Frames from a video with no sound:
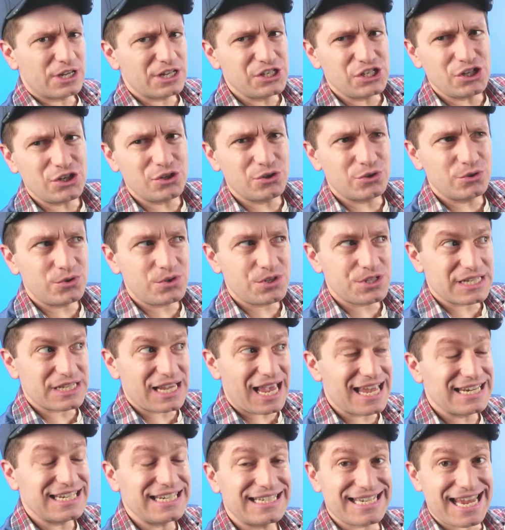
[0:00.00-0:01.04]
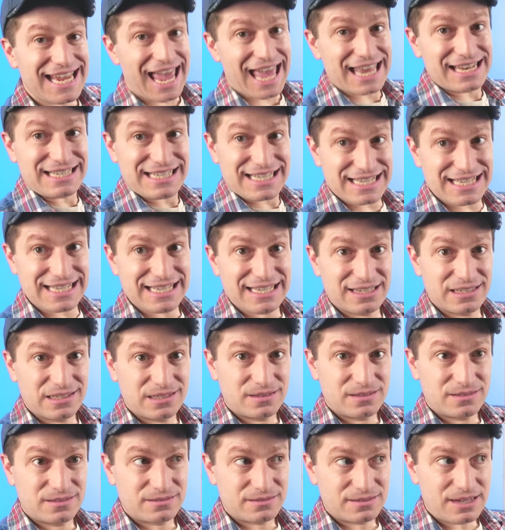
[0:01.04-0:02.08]
can use any tense
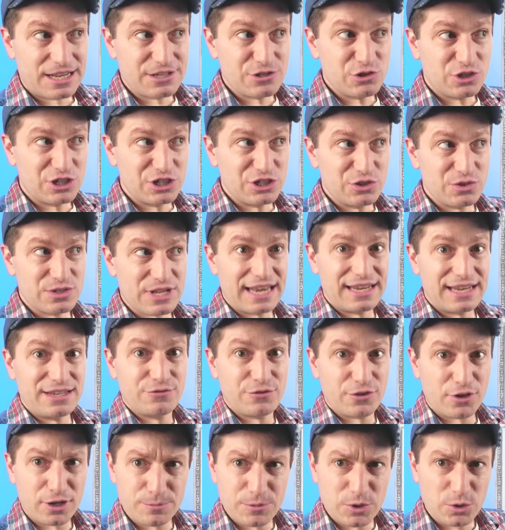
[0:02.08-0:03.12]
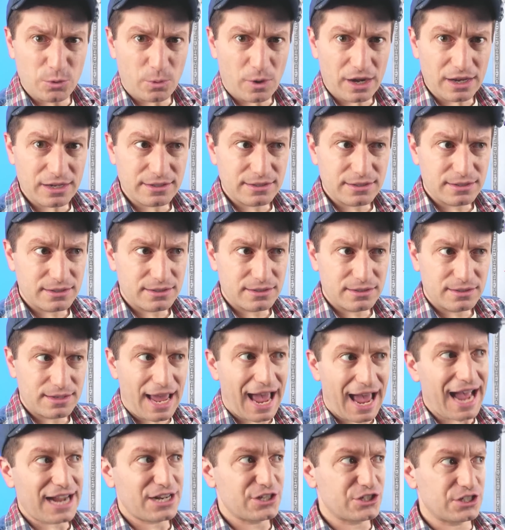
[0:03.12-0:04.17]
and you can use any verb you want,
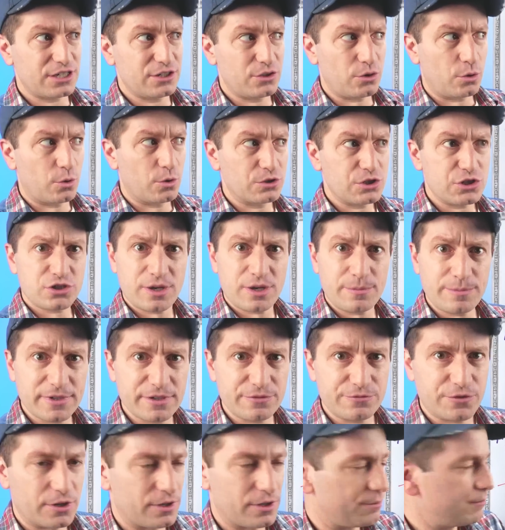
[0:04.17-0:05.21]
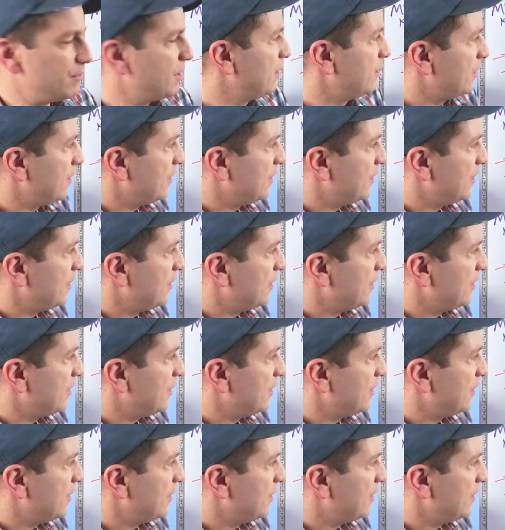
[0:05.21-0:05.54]
action or descriptive verb.